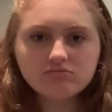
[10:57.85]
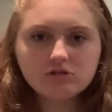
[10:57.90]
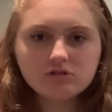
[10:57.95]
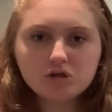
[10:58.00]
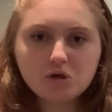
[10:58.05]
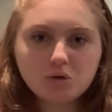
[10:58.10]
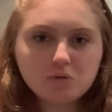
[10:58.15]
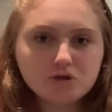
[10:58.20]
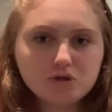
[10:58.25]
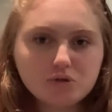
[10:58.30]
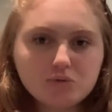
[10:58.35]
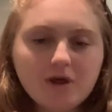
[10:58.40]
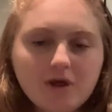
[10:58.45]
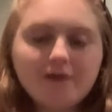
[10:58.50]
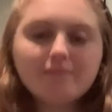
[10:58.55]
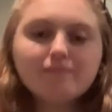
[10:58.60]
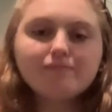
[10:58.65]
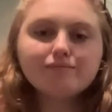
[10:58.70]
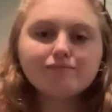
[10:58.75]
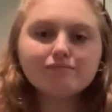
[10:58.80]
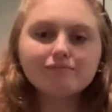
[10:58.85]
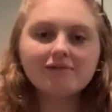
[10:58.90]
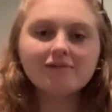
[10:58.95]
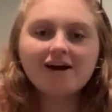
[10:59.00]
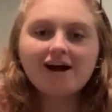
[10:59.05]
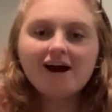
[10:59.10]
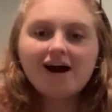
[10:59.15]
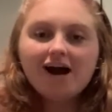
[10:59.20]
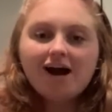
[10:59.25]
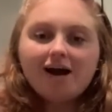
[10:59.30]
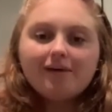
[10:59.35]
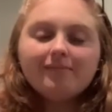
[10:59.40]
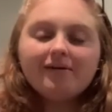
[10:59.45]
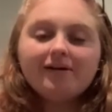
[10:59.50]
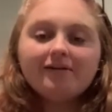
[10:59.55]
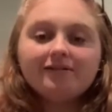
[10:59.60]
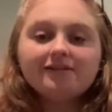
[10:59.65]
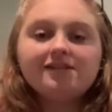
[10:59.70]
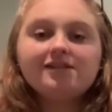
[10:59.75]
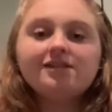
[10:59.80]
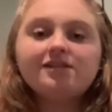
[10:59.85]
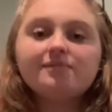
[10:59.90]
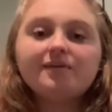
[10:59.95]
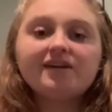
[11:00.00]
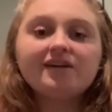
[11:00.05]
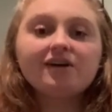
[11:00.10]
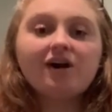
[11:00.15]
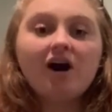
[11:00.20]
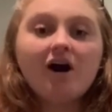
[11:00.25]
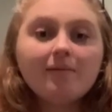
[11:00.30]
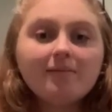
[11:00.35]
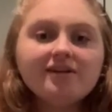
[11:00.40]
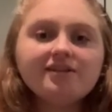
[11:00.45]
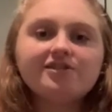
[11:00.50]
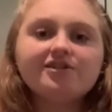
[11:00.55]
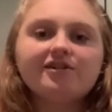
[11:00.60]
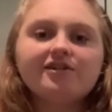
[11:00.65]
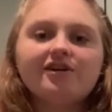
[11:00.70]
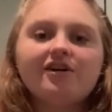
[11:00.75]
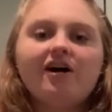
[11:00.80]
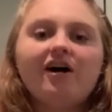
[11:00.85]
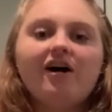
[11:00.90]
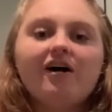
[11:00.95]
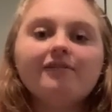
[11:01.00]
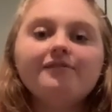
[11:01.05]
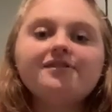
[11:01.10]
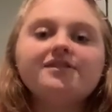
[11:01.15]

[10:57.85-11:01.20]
can always do that. Since my comments are off,